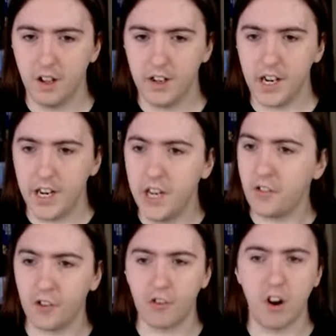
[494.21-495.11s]
He's
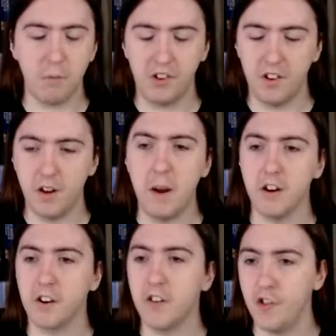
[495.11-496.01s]
described as an
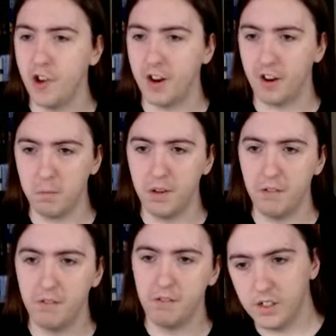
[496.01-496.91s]
American gentleman.
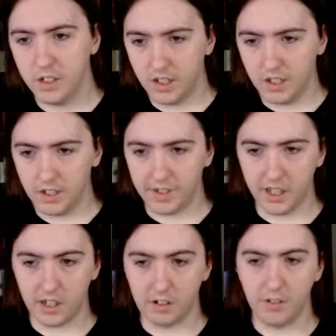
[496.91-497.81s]

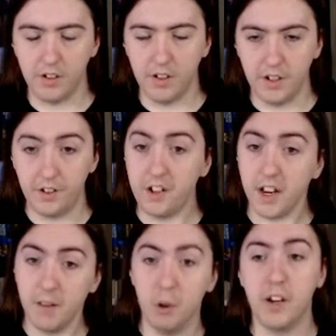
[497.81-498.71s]
Now, in the
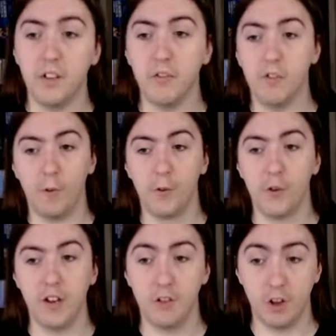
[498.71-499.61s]
second book, it revolves
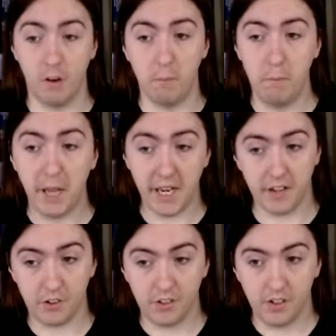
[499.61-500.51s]
around Tom
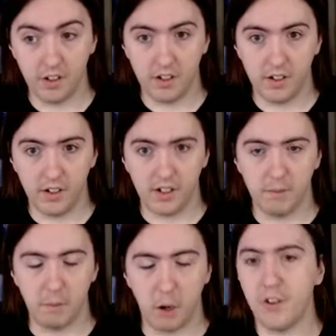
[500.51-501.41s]
Billings,
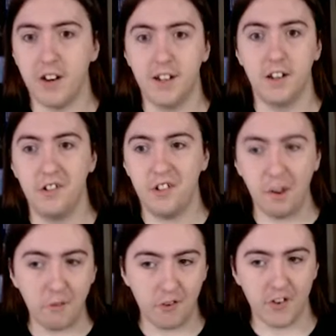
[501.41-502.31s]
Bowen Tyler's
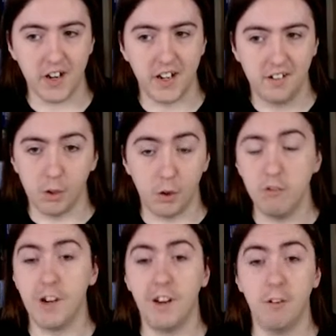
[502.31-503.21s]
secretary, who
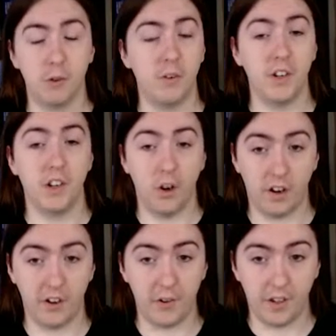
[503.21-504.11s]
he also went to
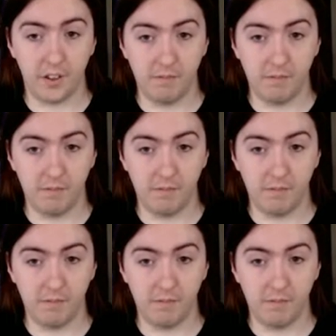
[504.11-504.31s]
college with.